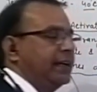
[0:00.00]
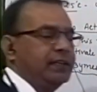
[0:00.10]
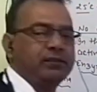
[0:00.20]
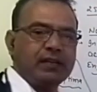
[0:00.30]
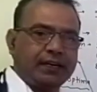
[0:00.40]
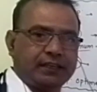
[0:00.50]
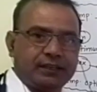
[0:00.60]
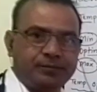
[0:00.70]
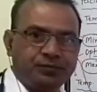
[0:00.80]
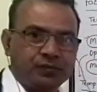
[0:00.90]
active
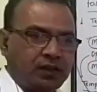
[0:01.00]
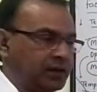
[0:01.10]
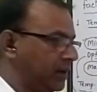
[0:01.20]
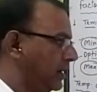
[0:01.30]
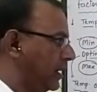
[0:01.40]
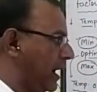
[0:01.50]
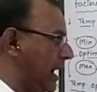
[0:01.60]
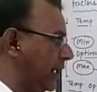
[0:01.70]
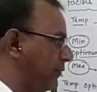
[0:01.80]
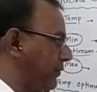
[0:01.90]
site,
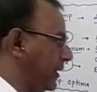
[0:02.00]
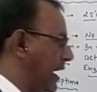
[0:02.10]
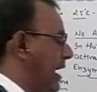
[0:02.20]
and we